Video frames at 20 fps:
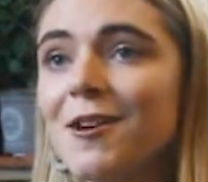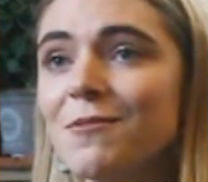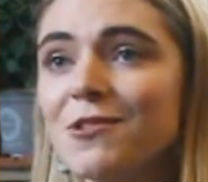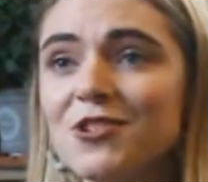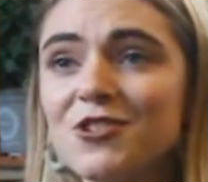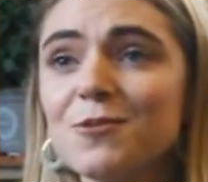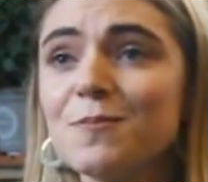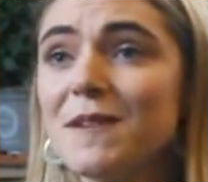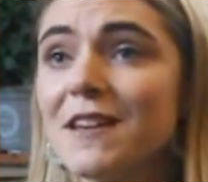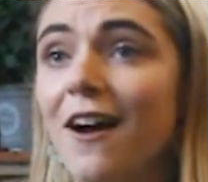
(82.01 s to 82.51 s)
but
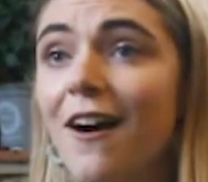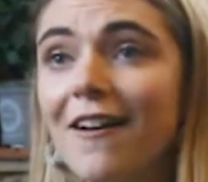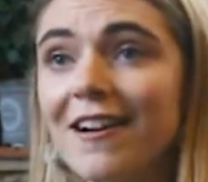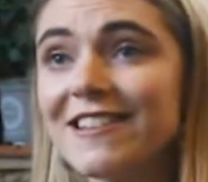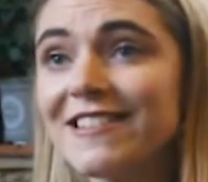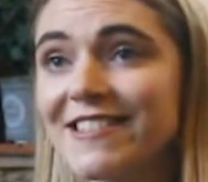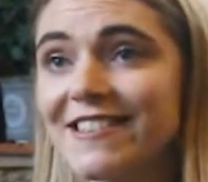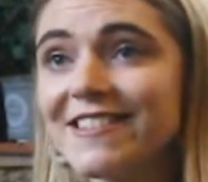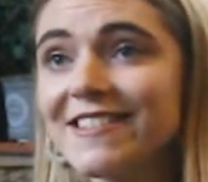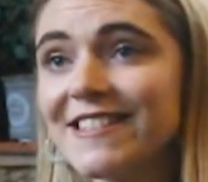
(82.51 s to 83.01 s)
it's just been
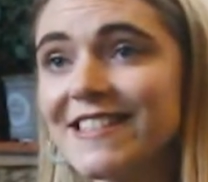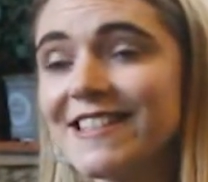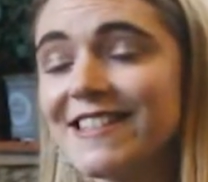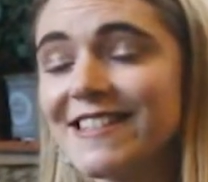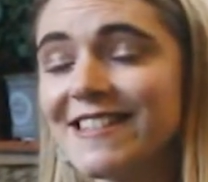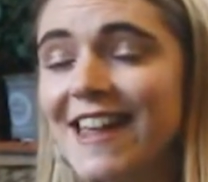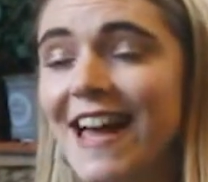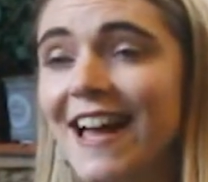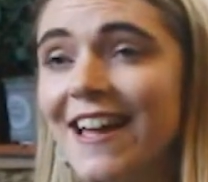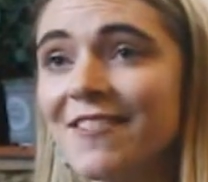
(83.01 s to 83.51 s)
heightened
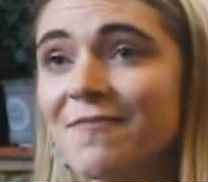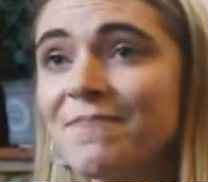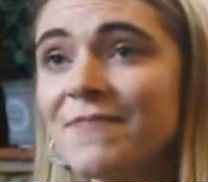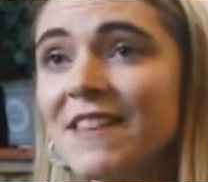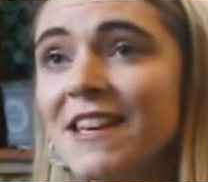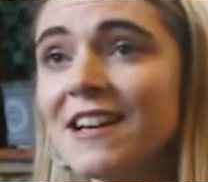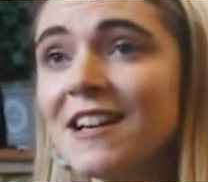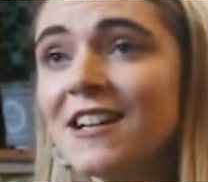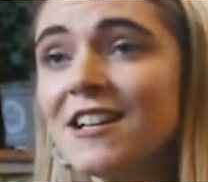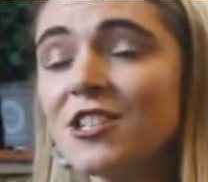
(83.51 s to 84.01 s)
since then.